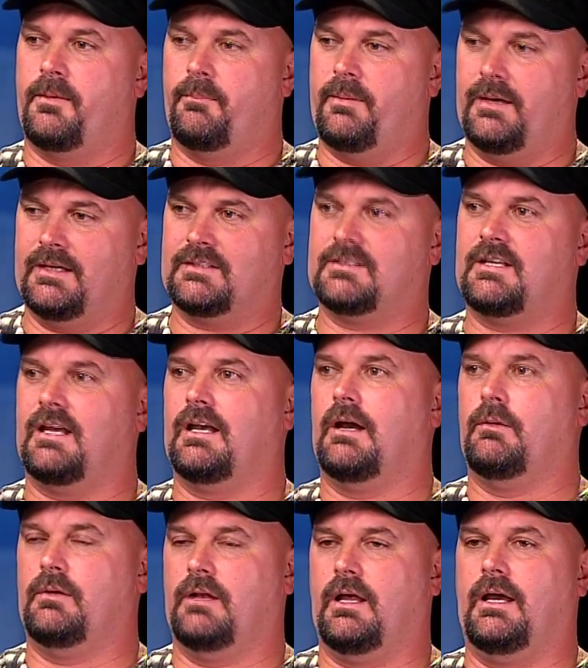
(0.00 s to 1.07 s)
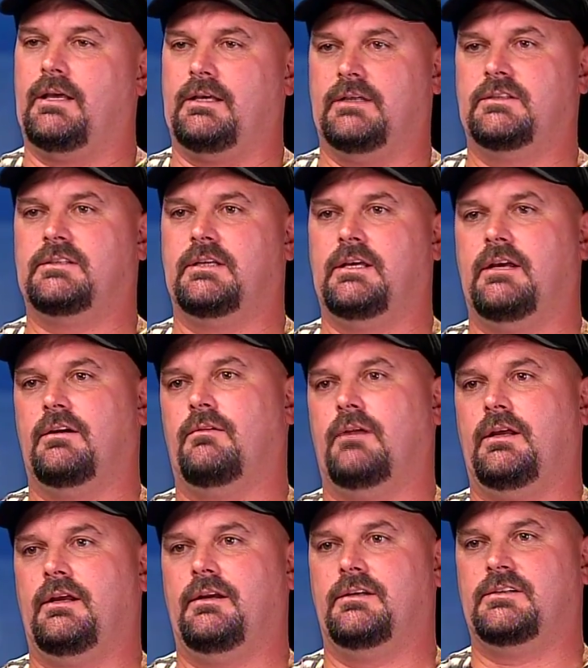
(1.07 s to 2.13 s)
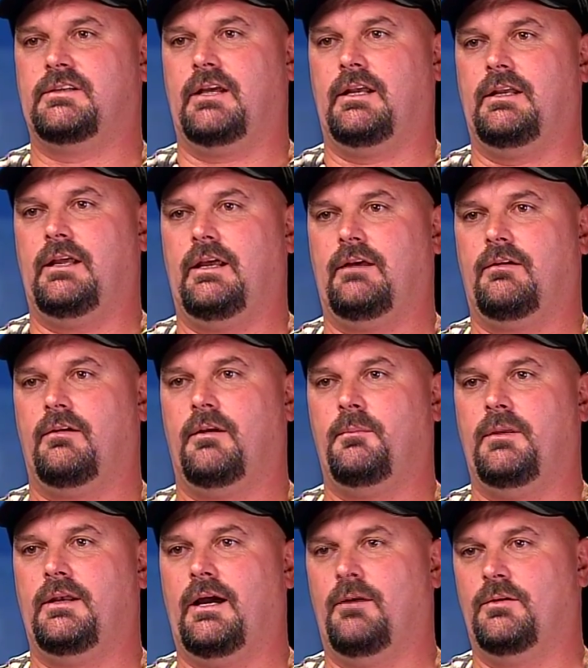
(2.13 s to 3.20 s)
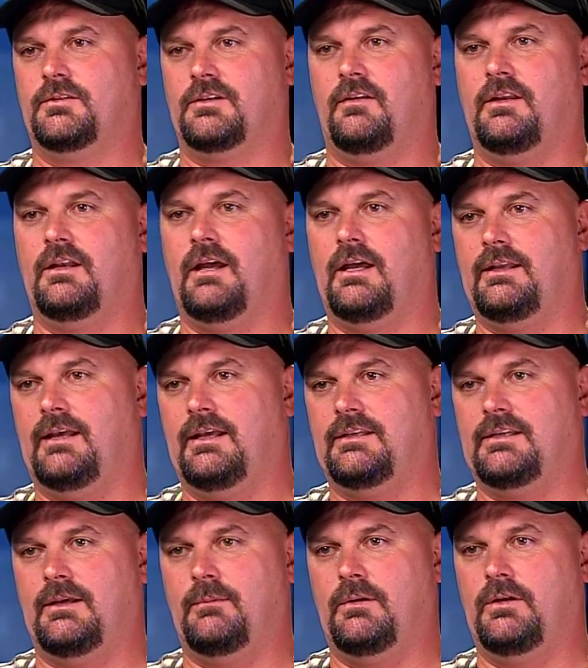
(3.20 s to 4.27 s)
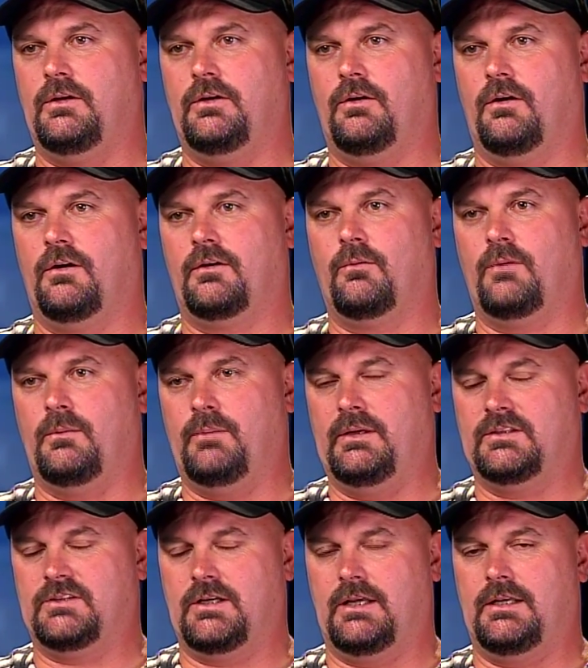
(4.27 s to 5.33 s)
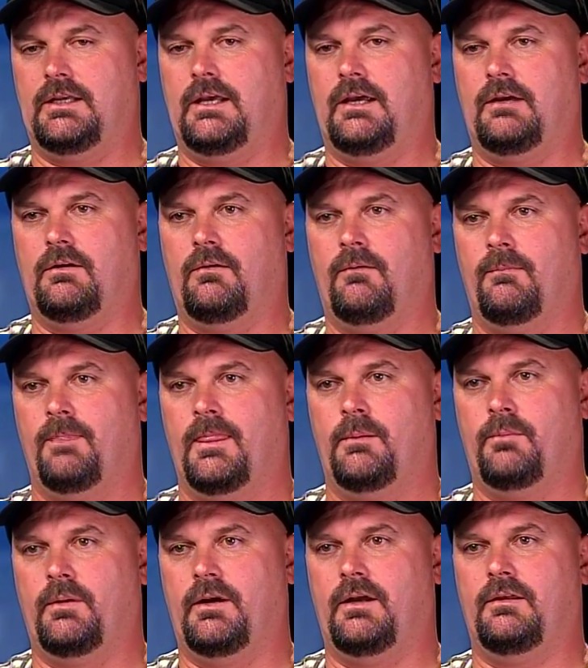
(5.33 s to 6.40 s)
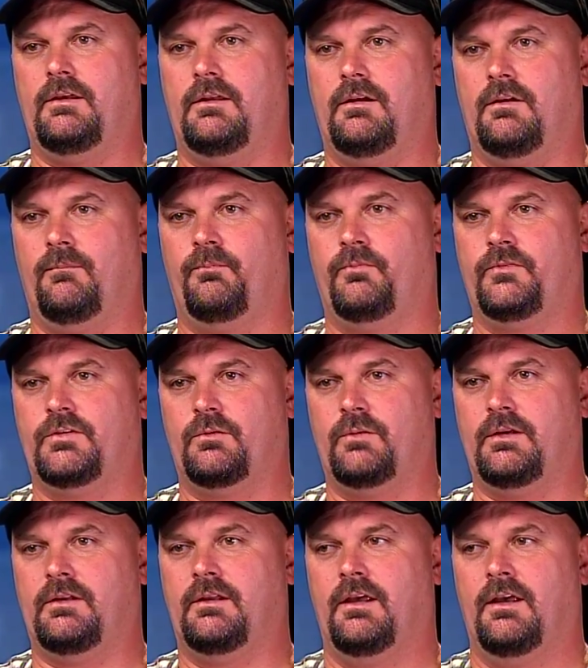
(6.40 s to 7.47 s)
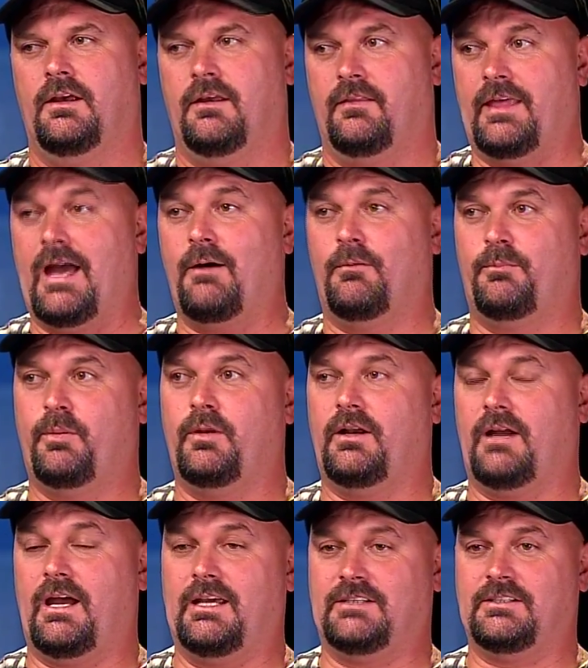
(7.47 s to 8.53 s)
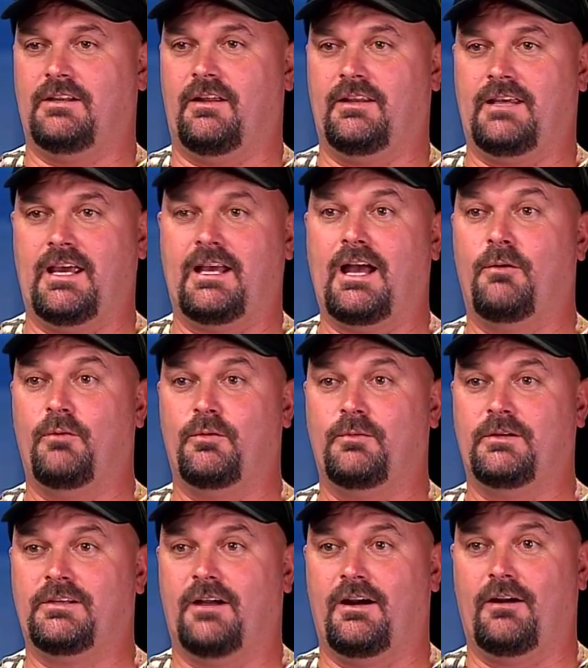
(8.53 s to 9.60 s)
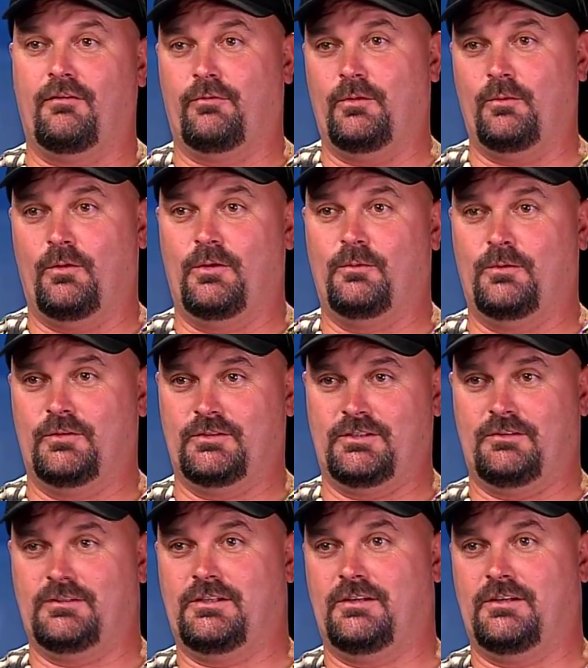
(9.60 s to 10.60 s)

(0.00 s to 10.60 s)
The biggest thing I would like is to get a ring here in San Diego. I mean, I was on the '98 team in New York, and we beat San Diego. But that would put icing on the cake. I would retire if we won a World Series.